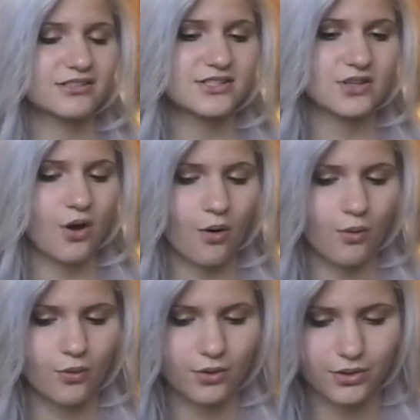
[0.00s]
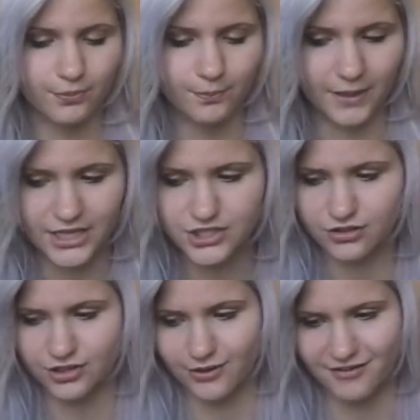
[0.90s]
So make
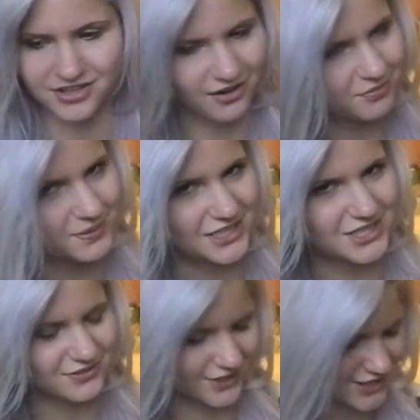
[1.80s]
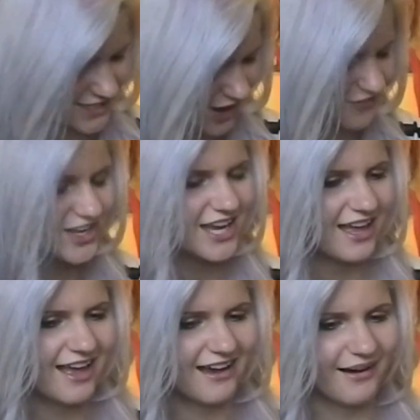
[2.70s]
sure that you have enough bleach first off,
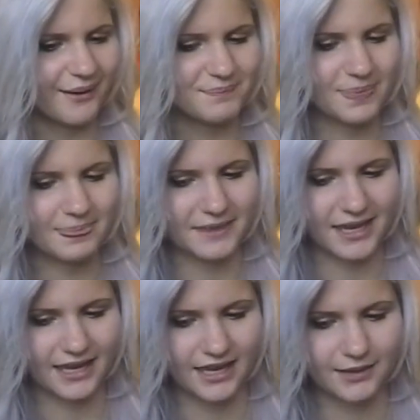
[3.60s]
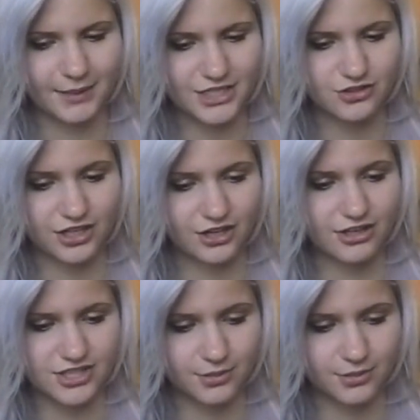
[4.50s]
and make sure that your hair is